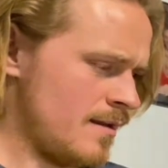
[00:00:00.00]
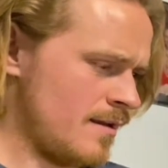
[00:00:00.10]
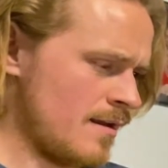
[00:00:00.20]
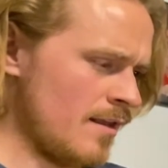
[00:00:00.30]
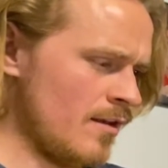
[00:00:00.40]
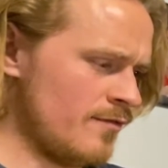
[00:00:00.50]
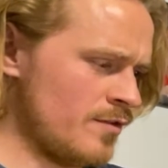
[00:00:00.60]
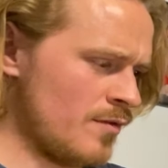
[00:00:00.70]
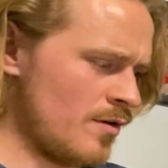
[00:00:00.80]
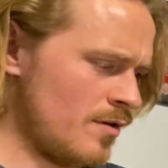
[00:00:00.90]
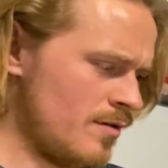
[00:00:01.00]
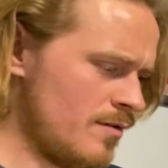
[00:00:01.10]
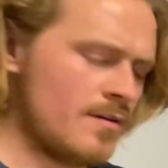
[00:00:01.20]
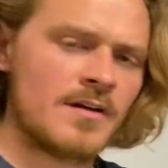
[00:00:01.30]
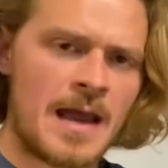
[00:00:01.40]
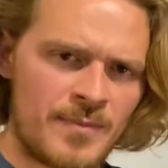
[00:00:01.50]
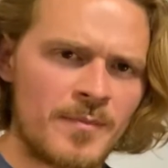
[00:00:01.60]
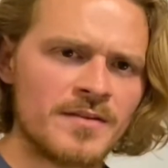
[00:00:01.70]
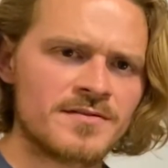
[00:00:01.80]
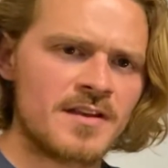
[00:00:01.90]
I love you all. Happy
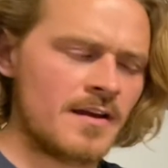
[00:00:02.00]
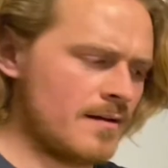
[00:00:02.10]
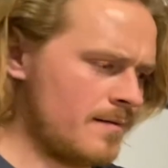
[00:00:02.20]
Mother's Day.